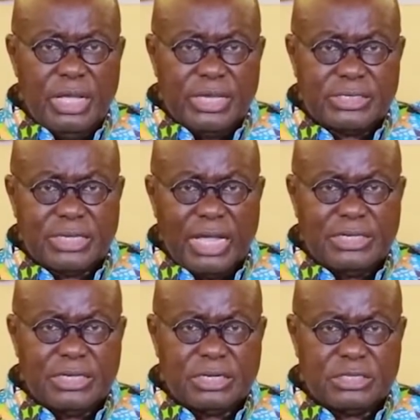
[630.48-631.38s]
has
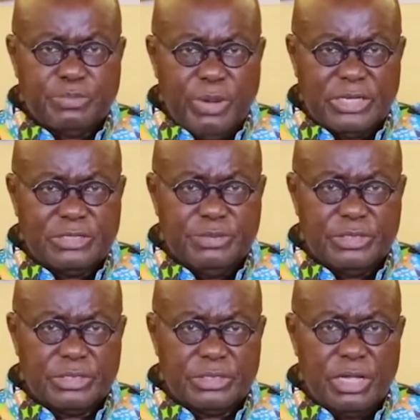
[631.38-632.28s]
started
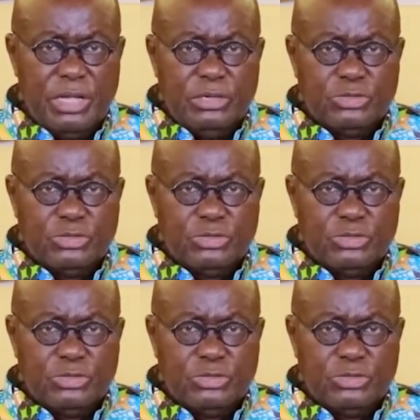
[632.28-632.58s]
disbursements